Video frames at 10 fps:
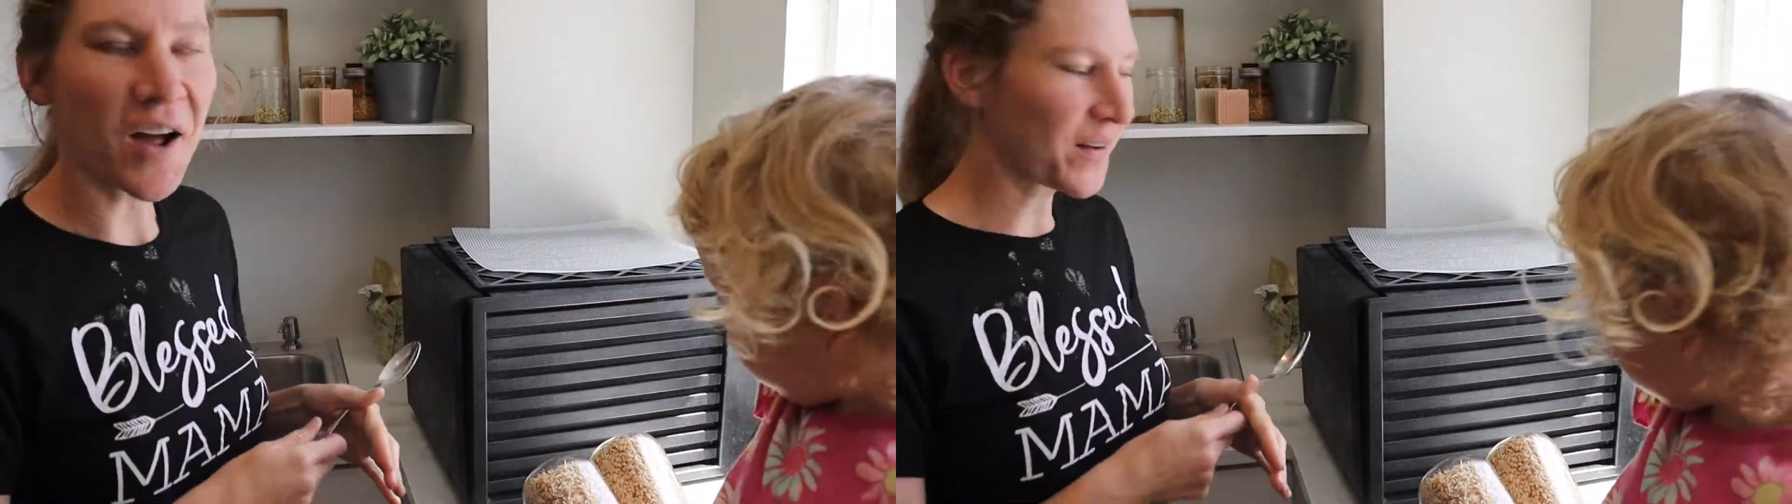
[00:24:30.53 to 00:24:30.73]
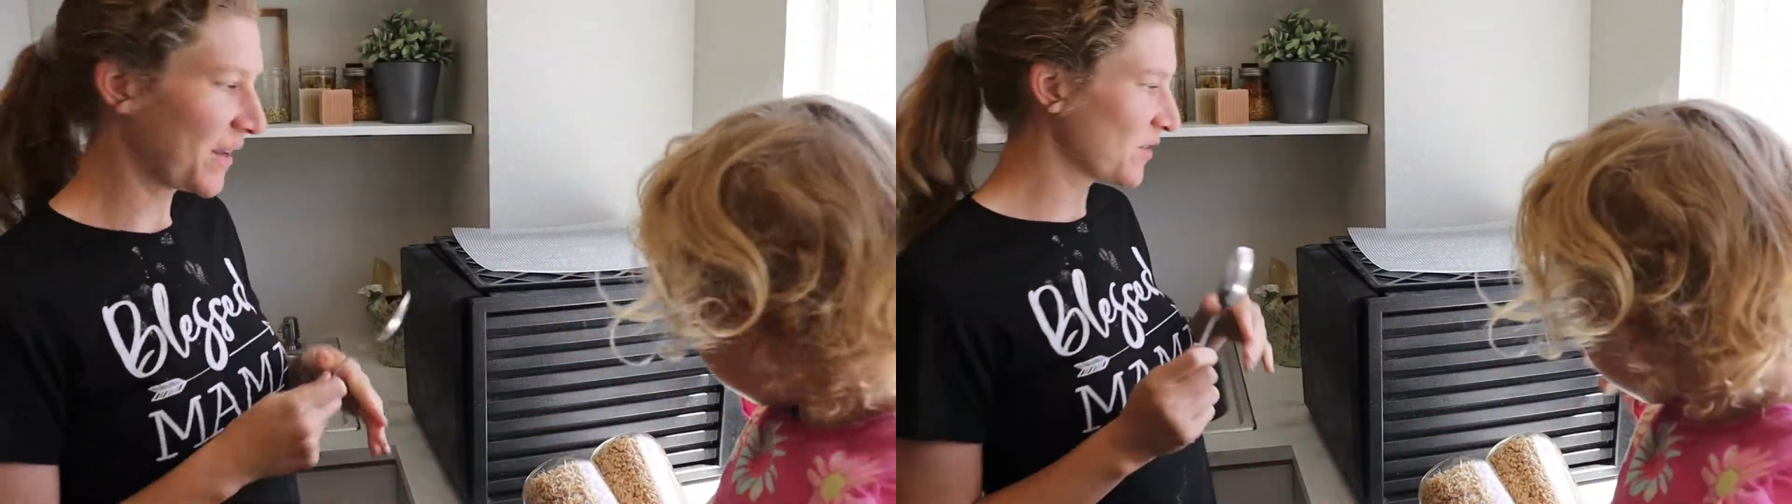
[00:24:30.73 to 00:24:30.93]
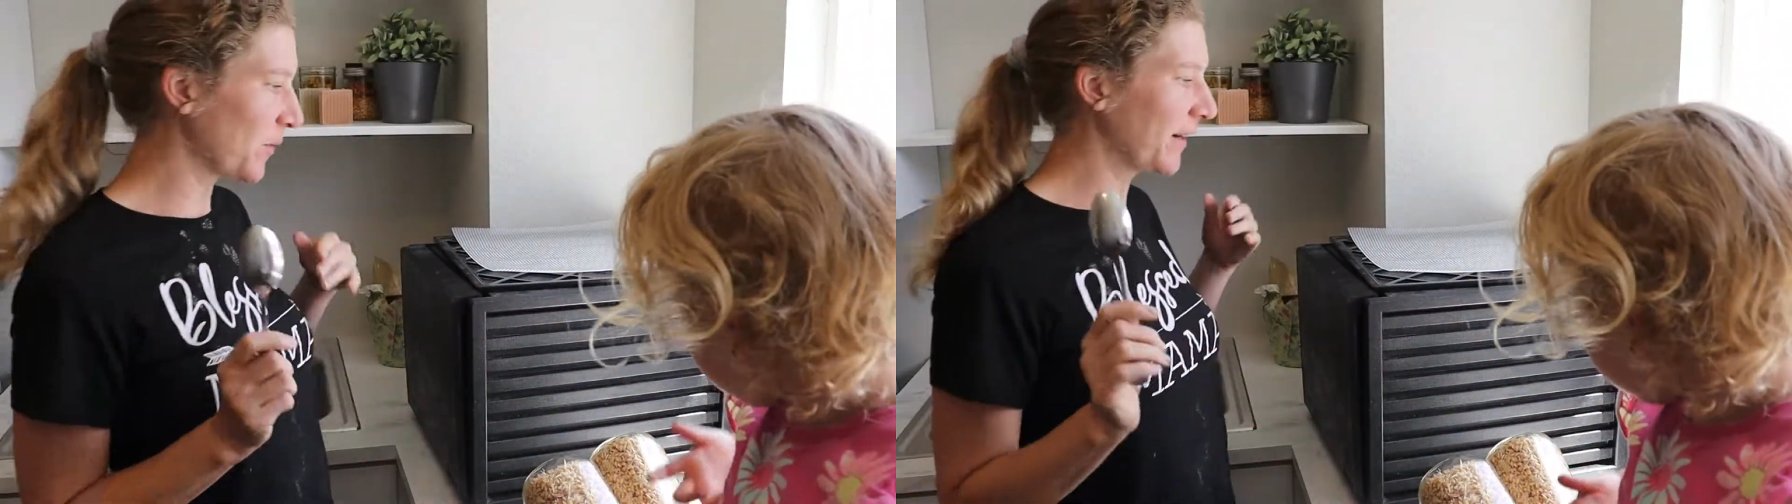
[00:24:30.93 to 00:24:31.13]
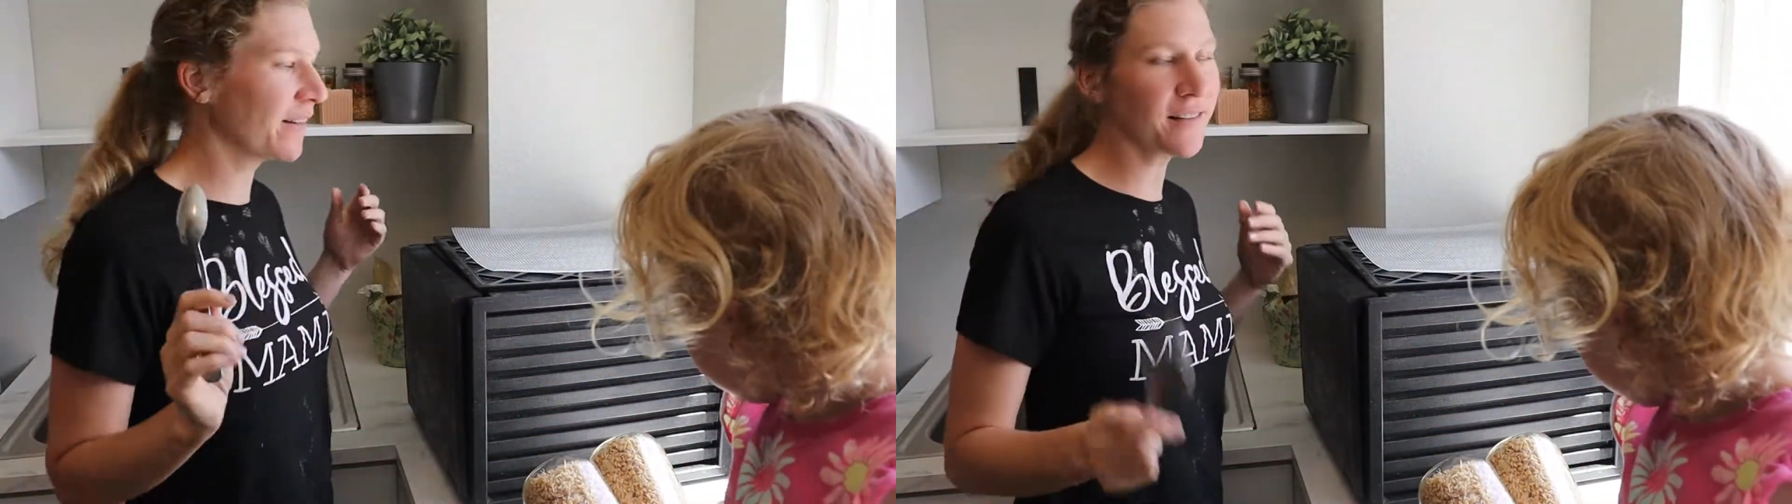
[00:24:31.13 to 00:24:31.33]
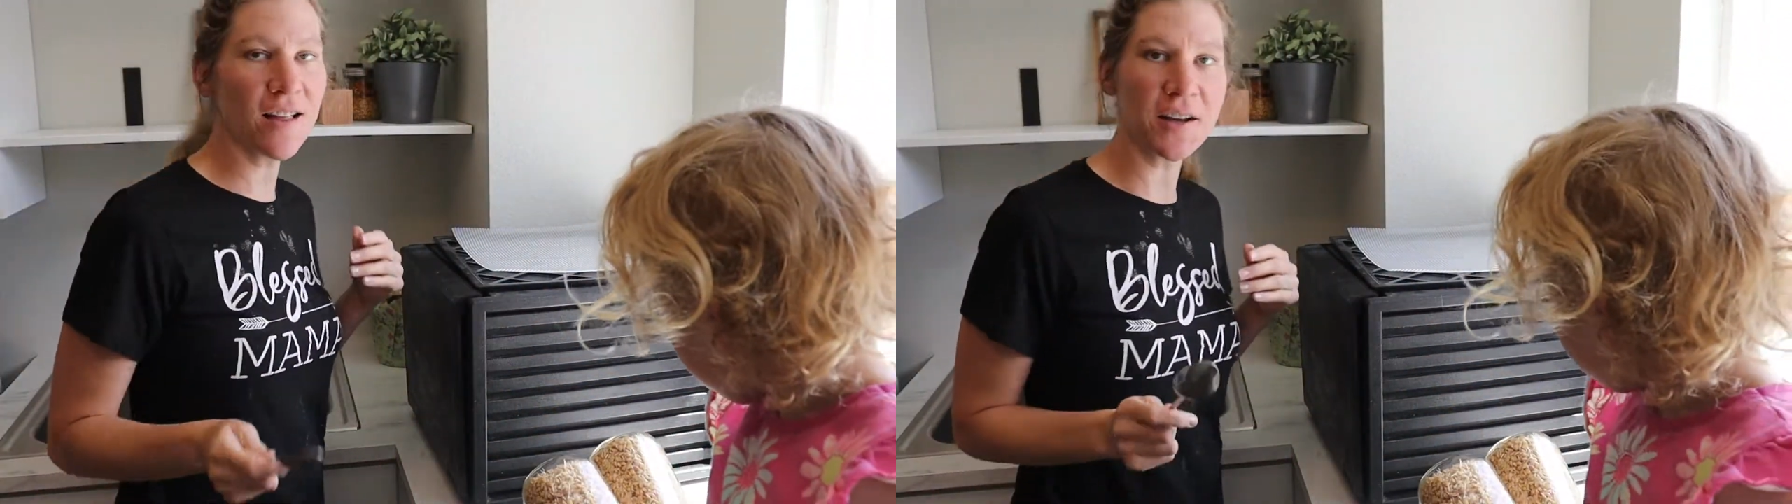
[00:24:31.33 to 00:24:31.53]
Okay, so we're
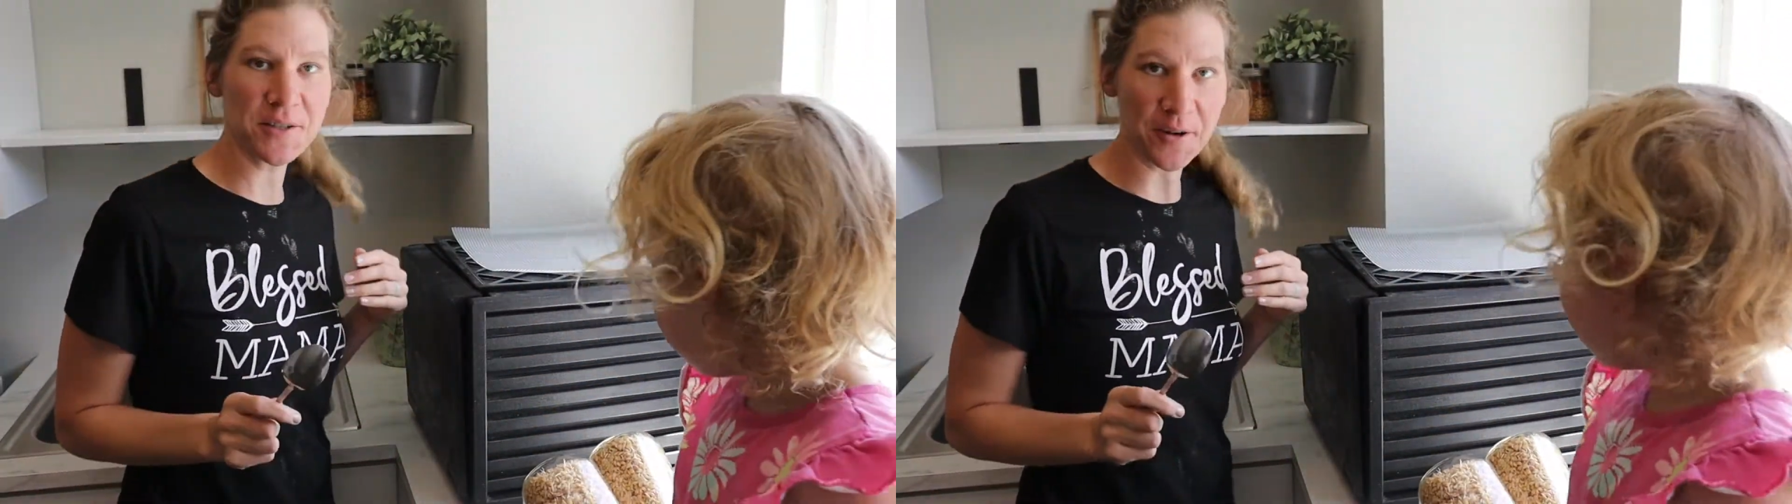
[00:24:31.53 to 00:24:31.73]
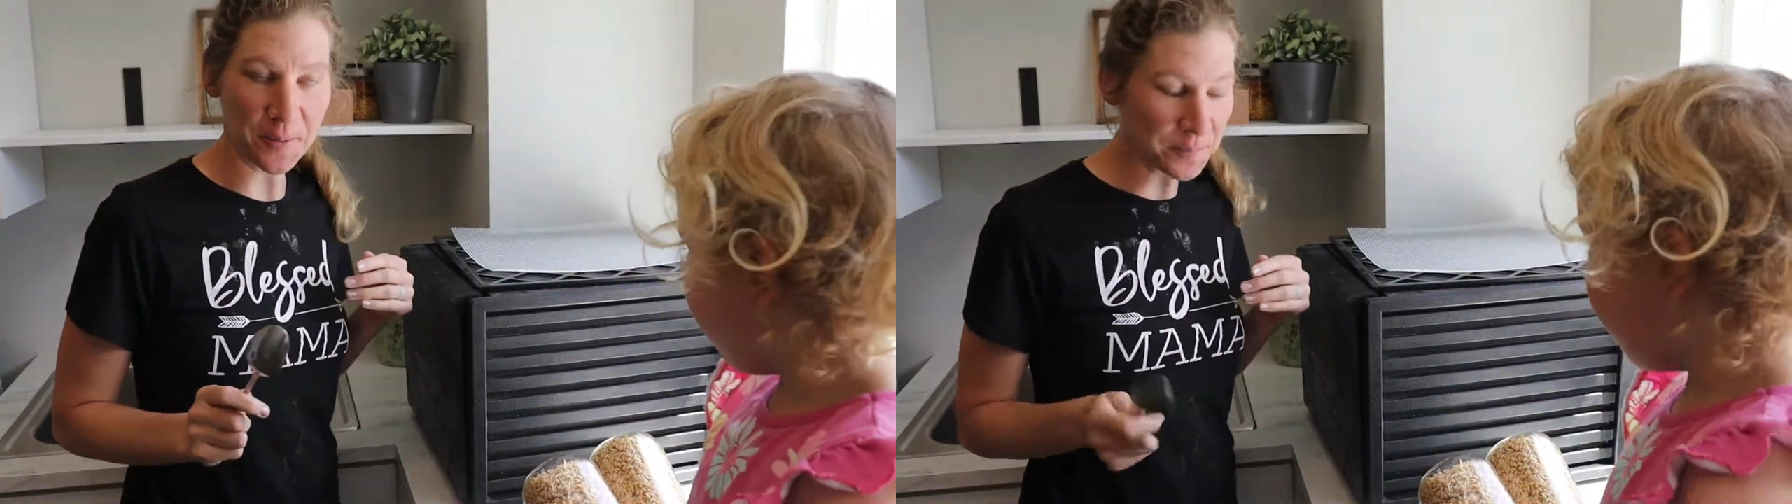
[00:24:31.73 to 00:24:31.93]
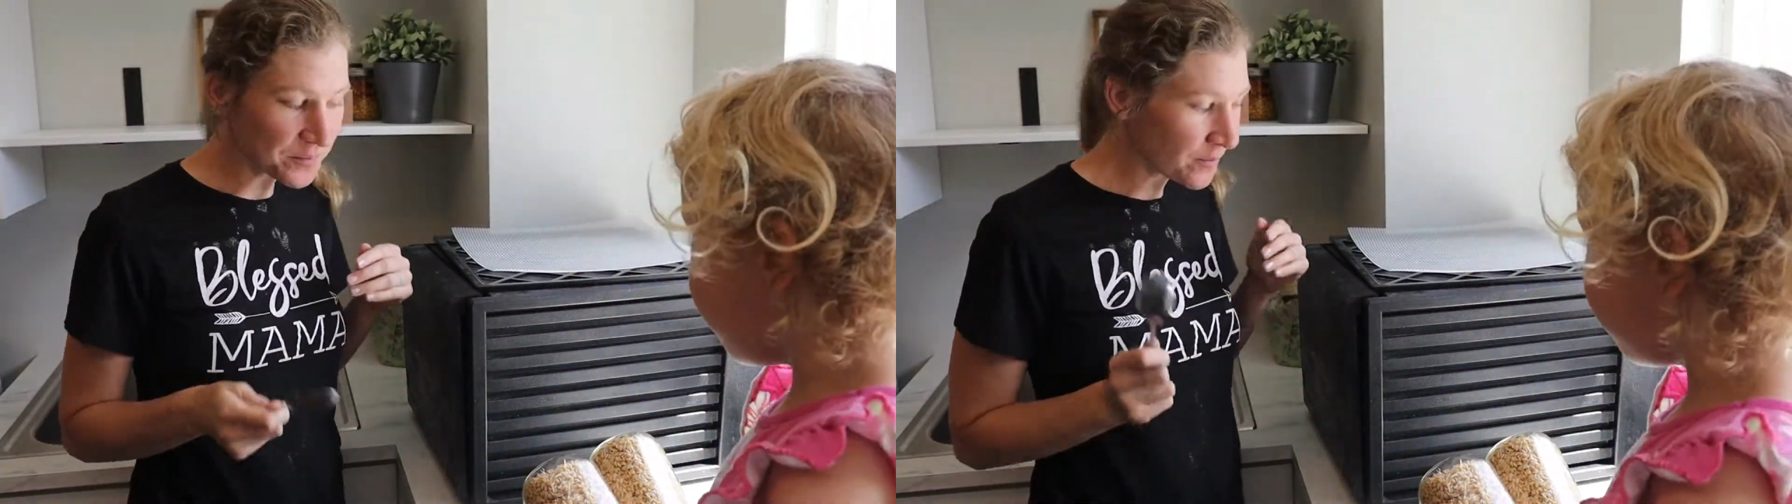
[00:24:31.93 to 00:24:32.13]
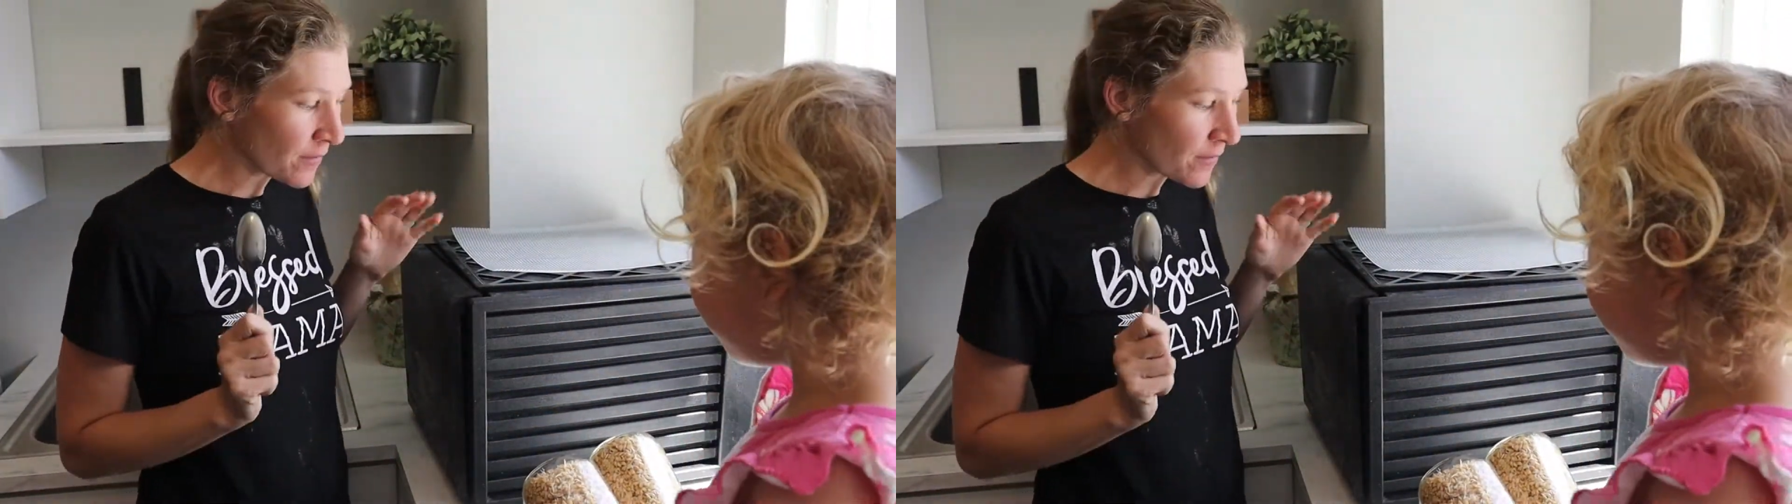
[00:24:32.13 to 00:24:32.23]
here in the laundry room,